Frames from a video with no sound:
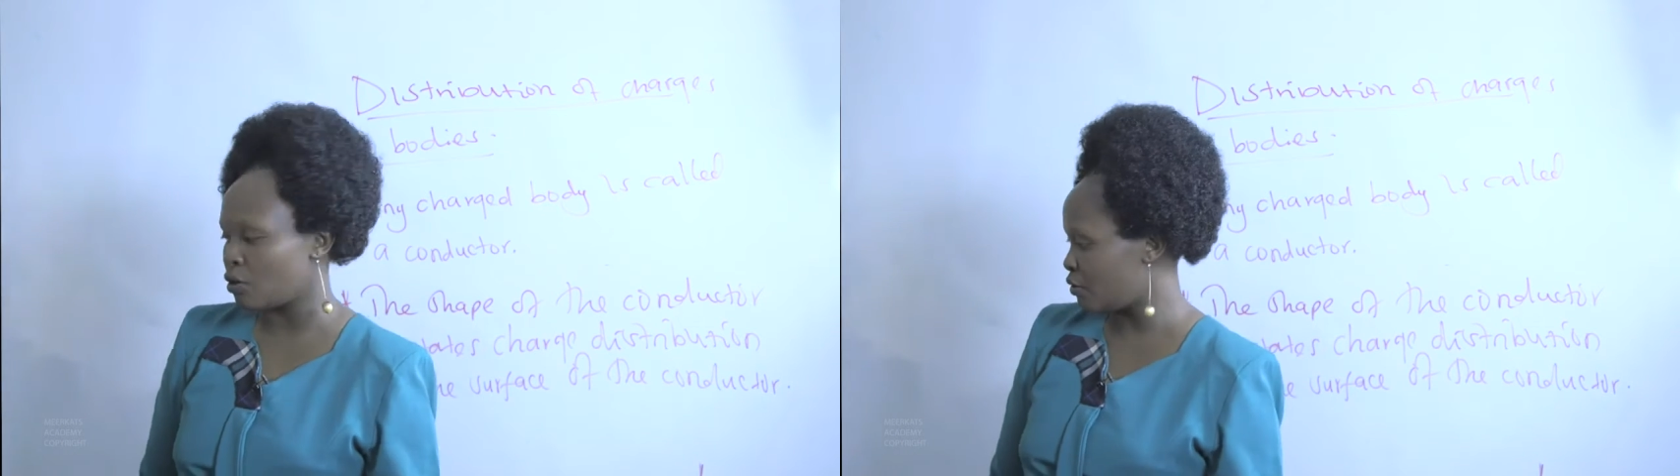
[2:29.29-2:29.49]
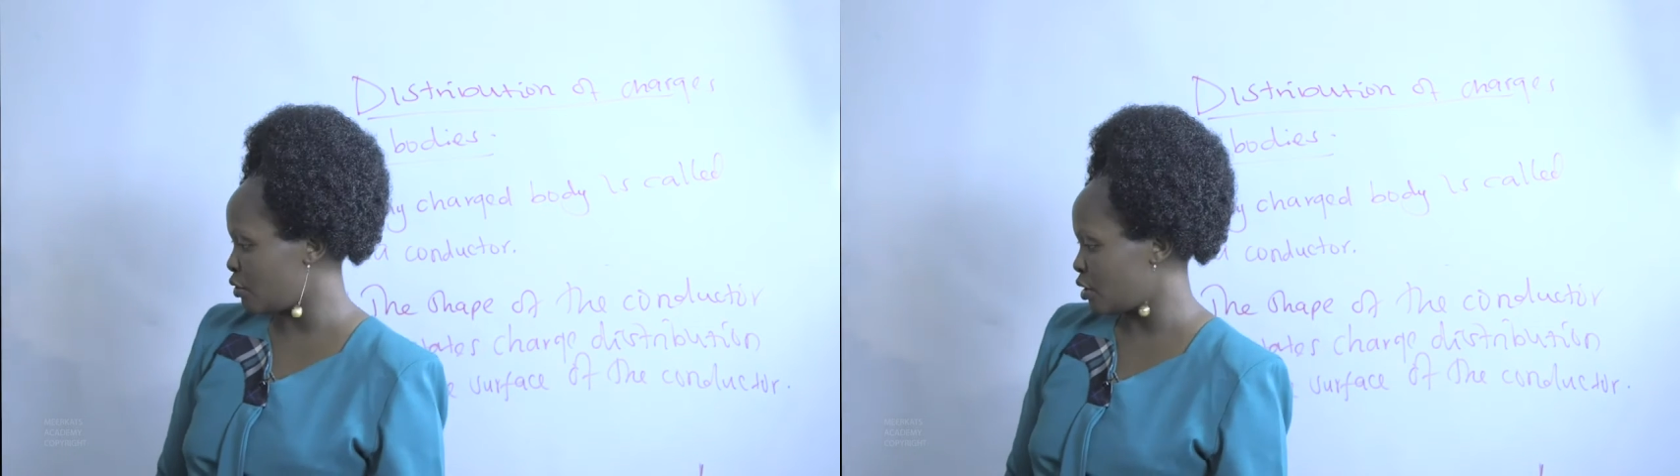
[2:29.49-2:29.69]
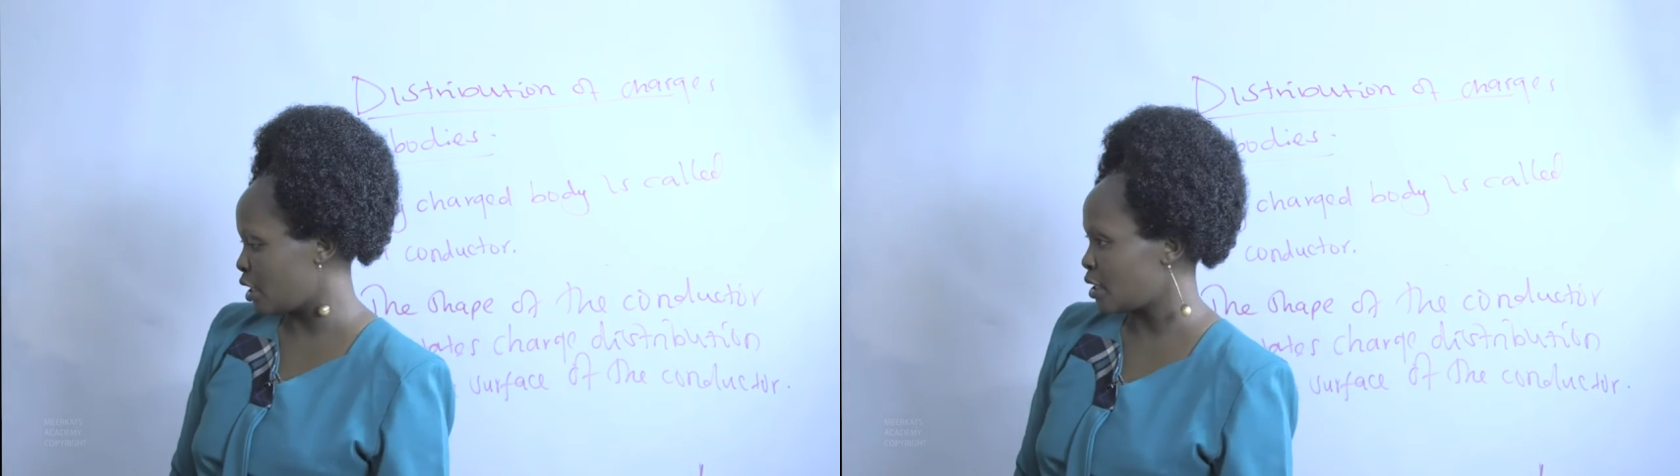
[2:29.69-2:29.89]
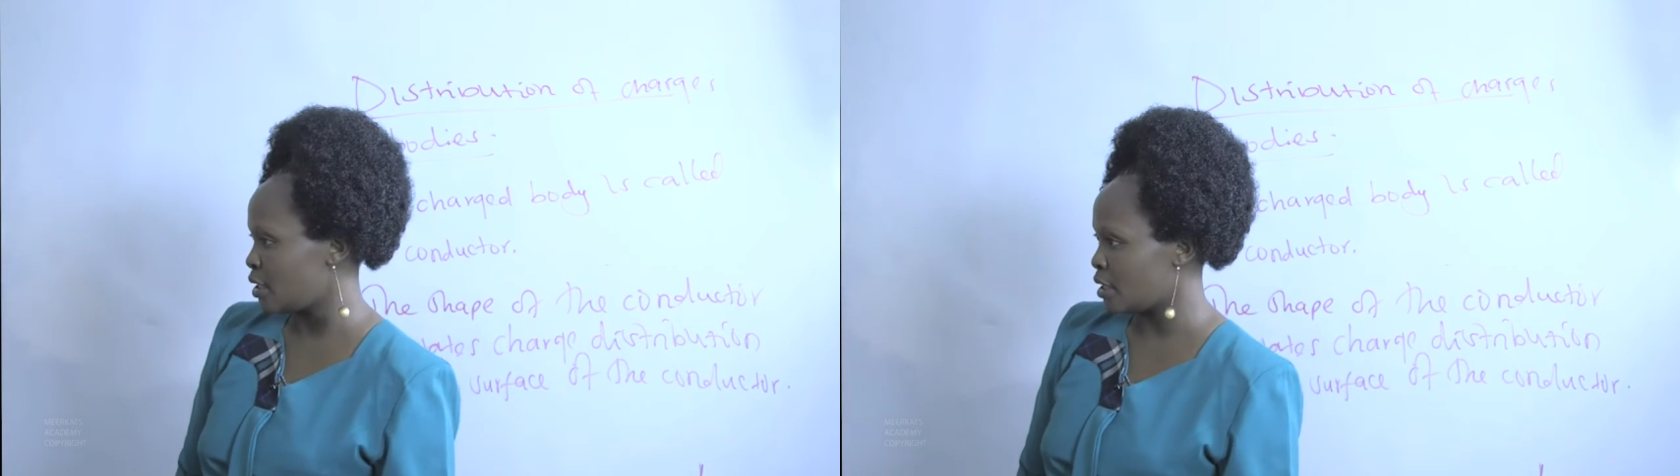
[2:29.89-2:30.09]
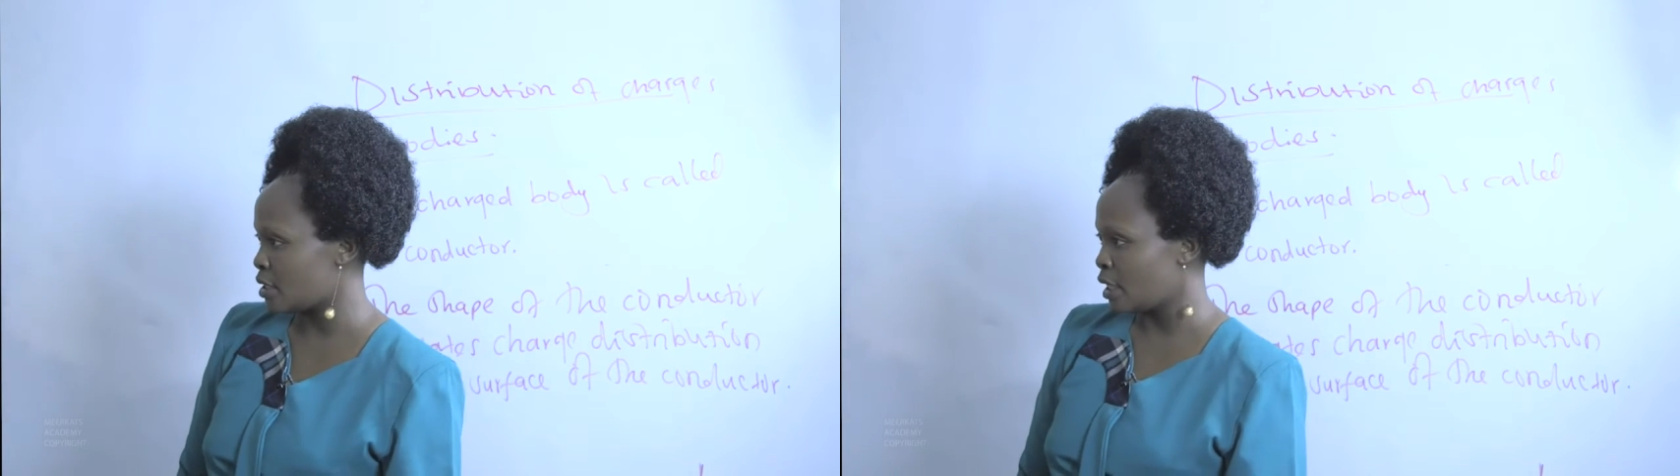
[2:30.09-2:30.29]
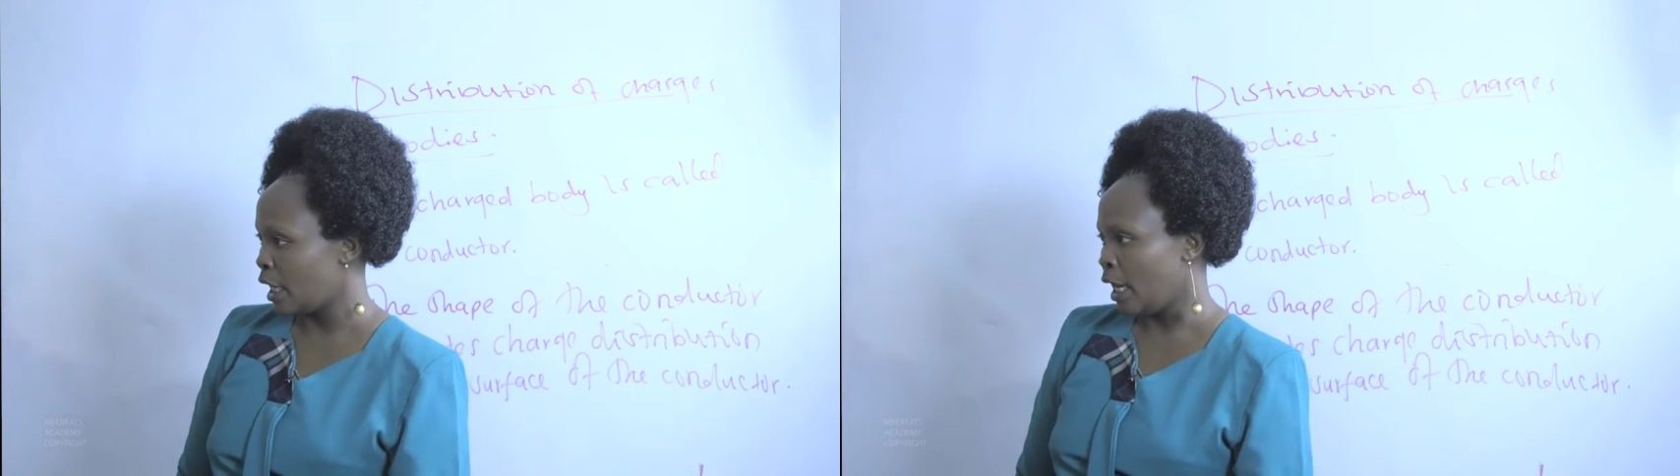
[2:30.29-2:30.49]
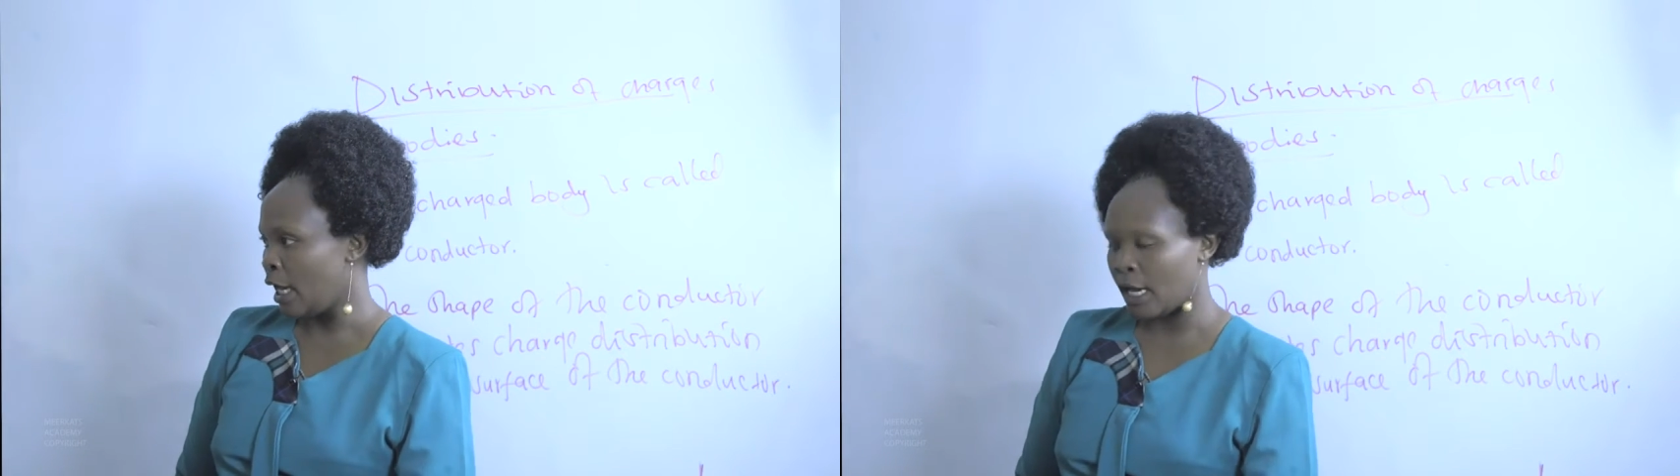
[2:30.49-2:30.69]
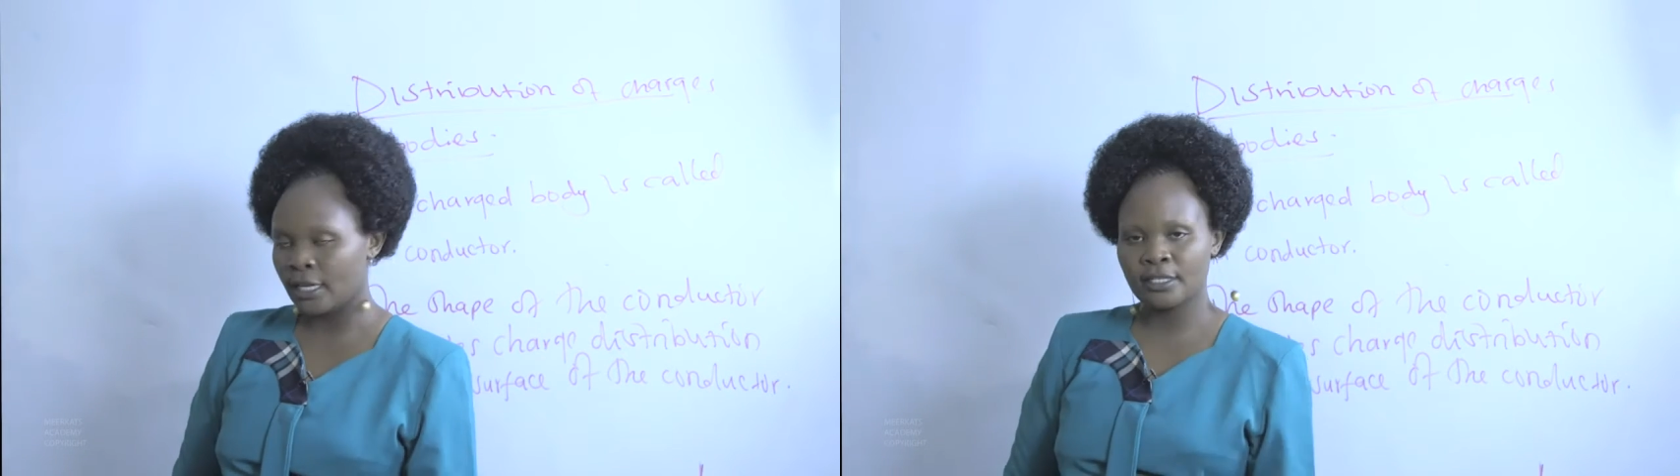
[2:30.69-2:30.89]
of conductors
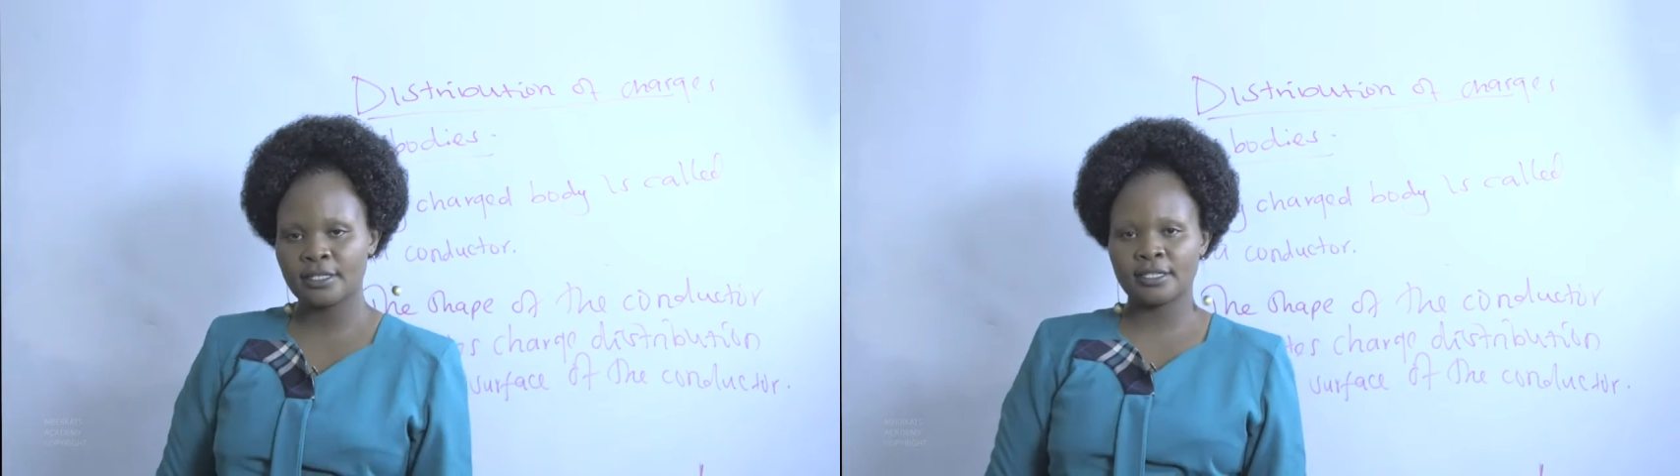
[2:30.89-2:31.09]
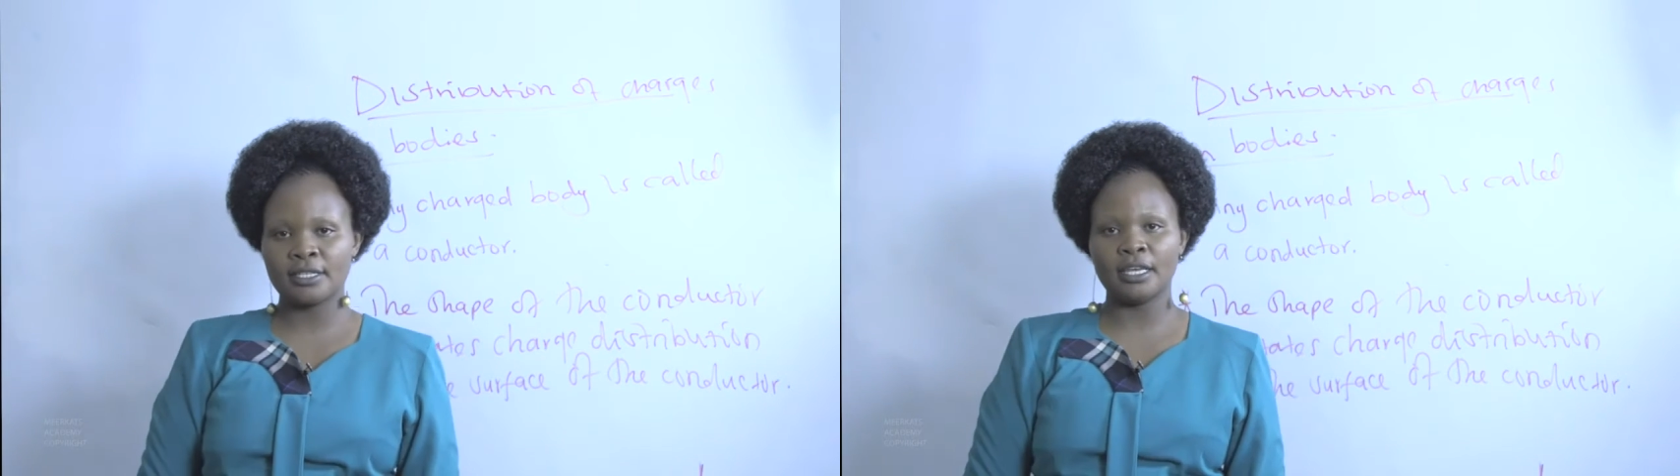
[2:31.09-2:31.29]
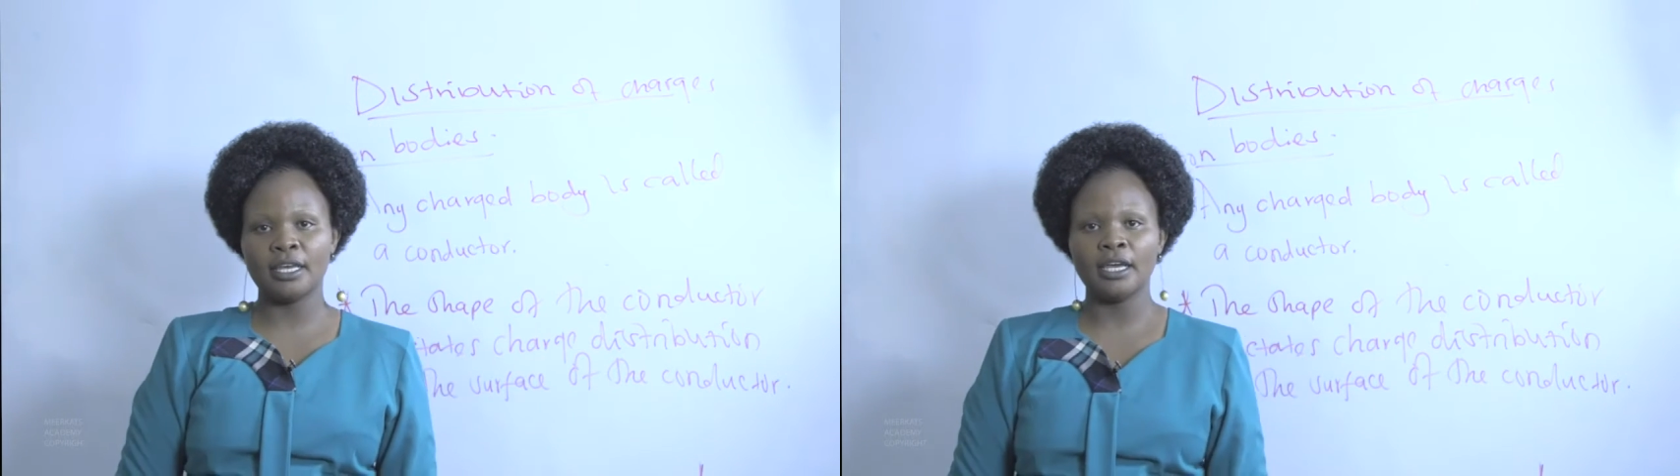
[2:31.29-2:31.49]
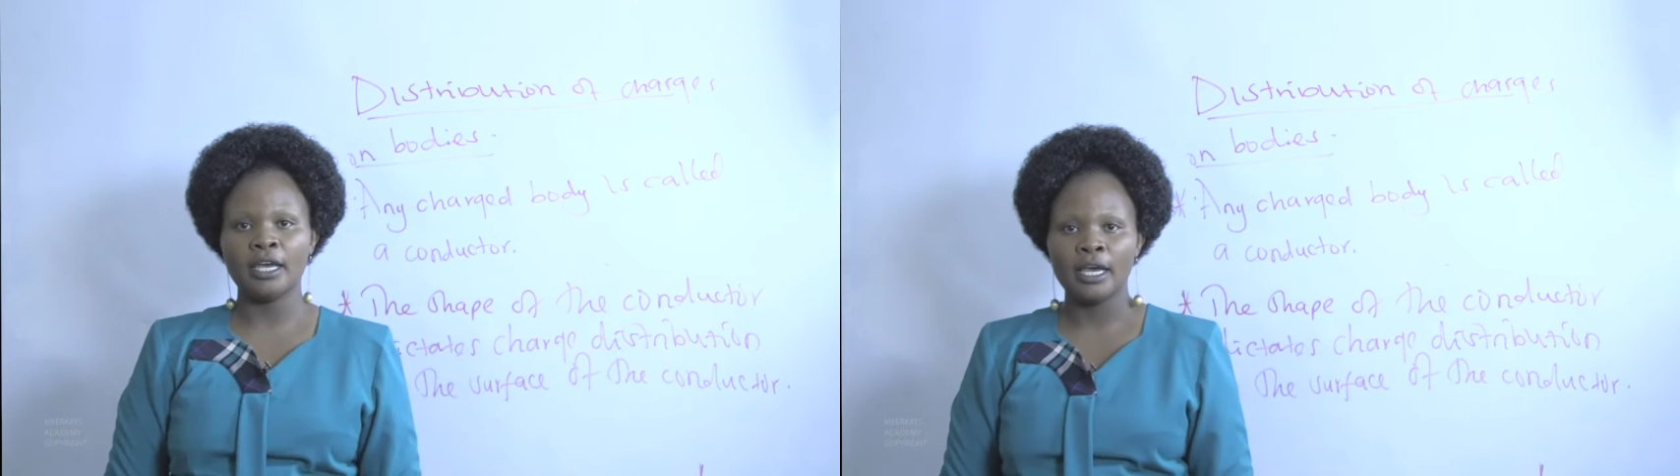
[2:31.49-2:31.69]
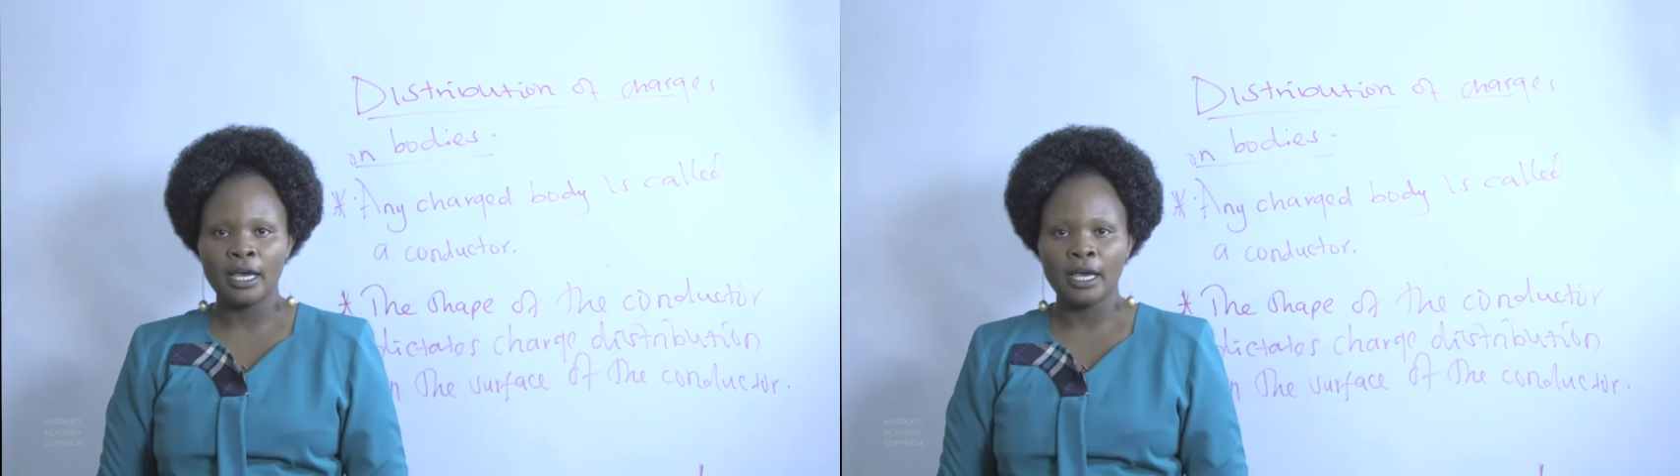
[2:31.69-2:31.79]
and see